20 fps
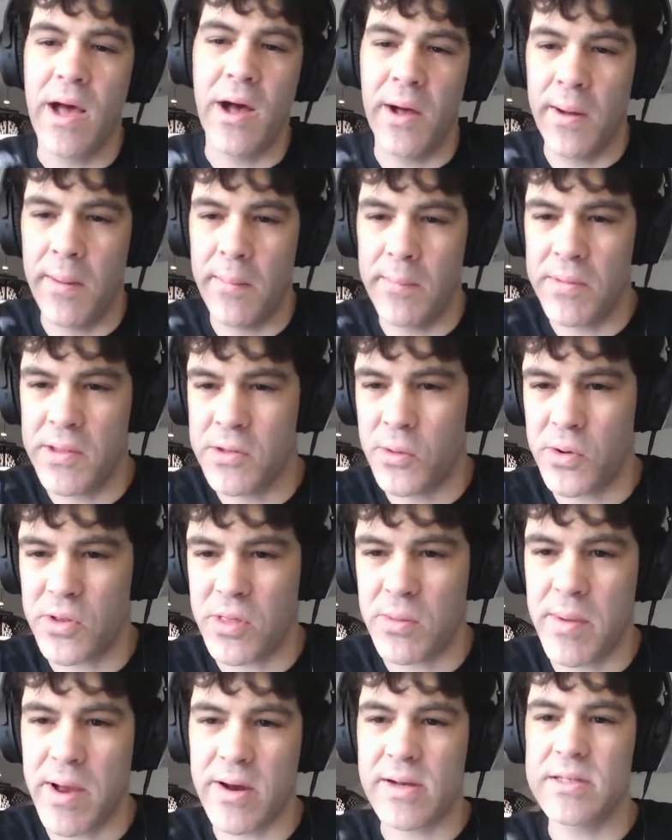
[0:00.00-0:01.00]
The
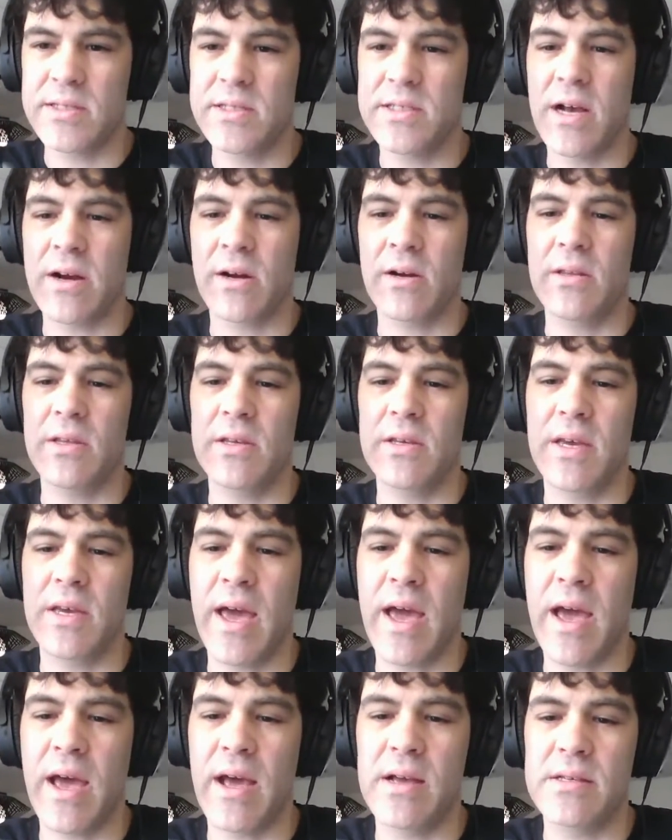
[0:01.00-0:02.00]
North American Soccer League
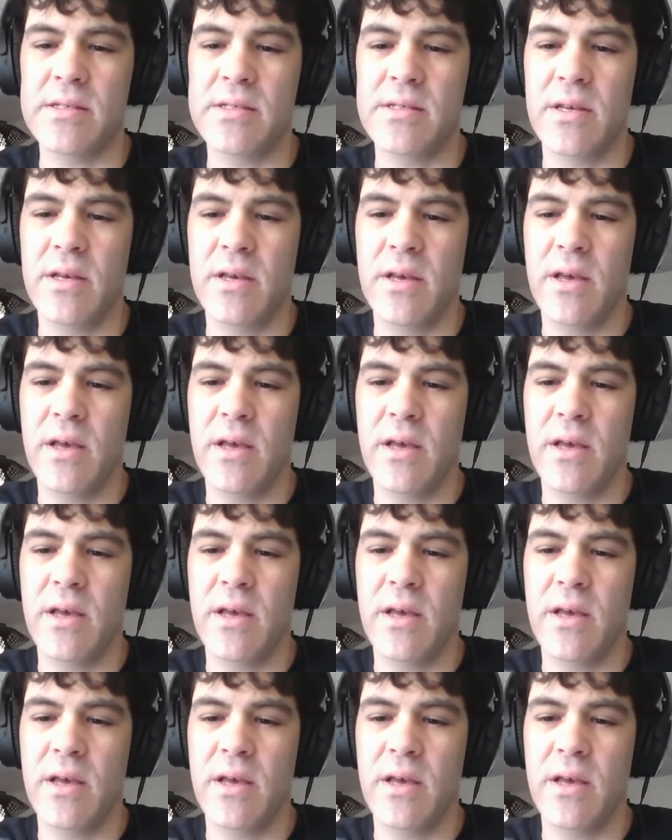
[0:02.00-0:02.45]
has